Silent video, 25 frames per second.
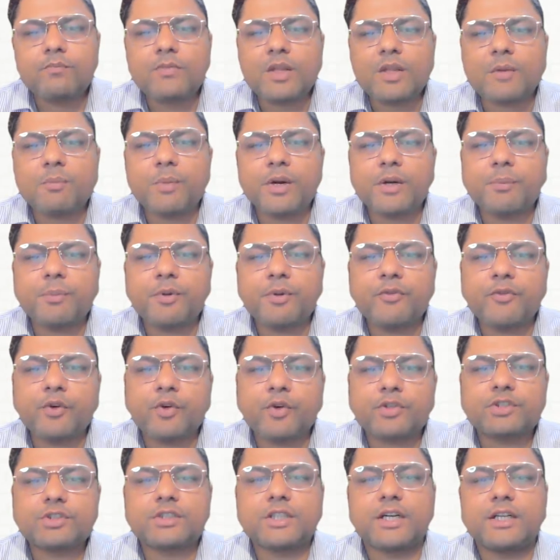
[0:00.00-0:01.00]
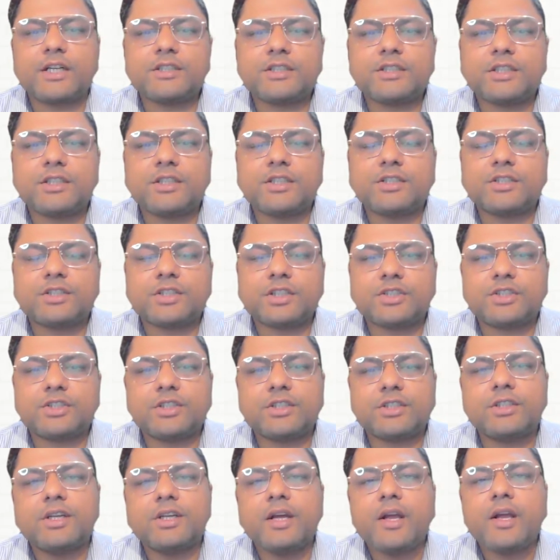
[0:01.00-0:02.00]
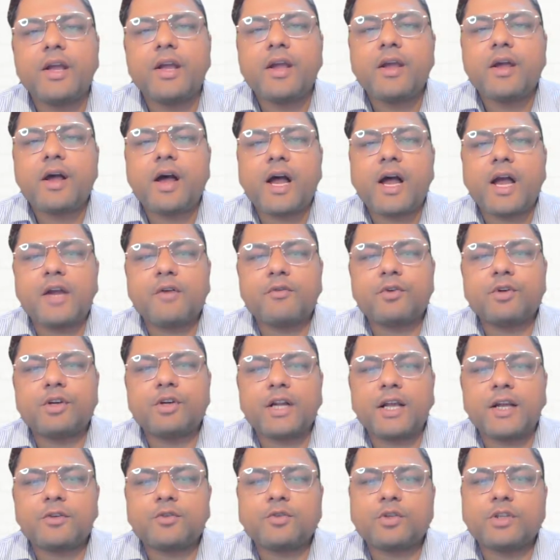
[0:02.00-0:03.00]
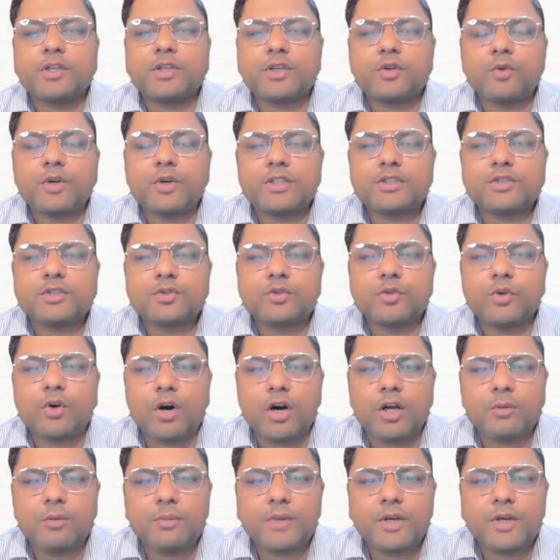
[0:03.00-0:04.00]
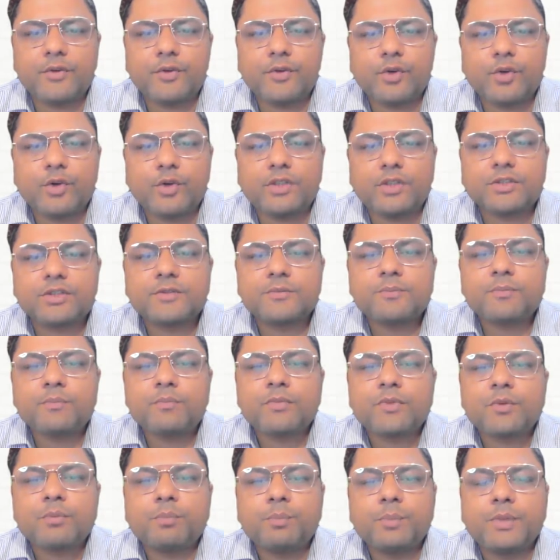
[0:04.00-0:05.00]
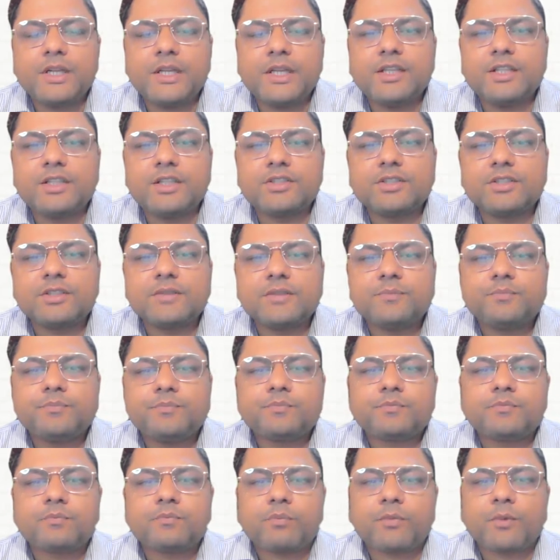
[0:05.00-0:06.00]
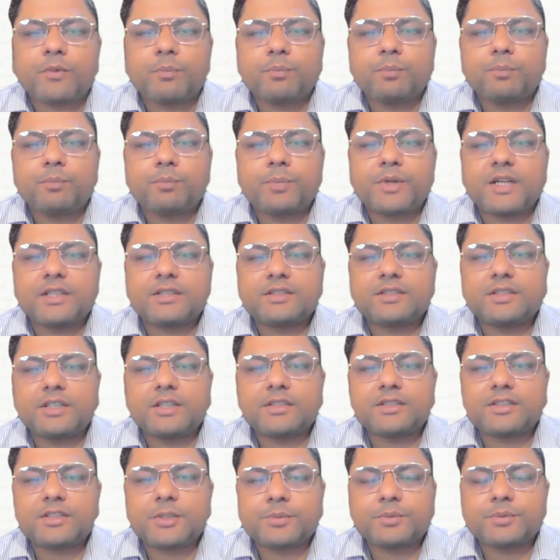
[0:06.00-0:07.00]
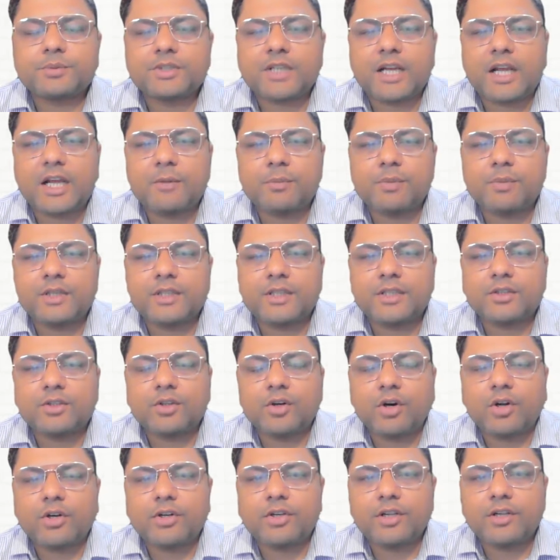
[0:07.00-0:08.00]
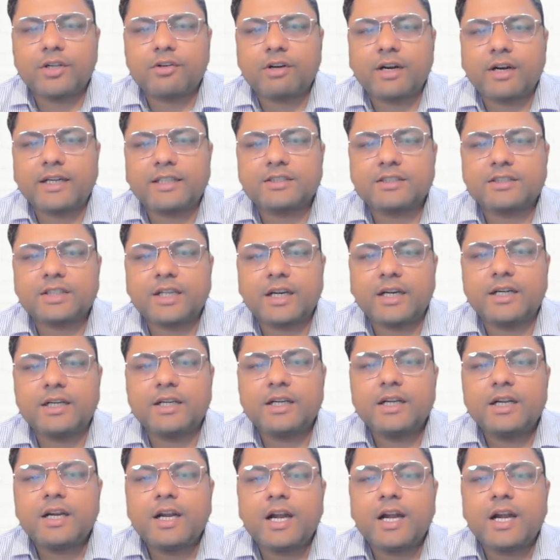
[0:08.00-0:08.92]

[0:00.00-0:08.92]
But before starting the discussion, I would like to request to all my viewers, please press the subscribe button on your right side.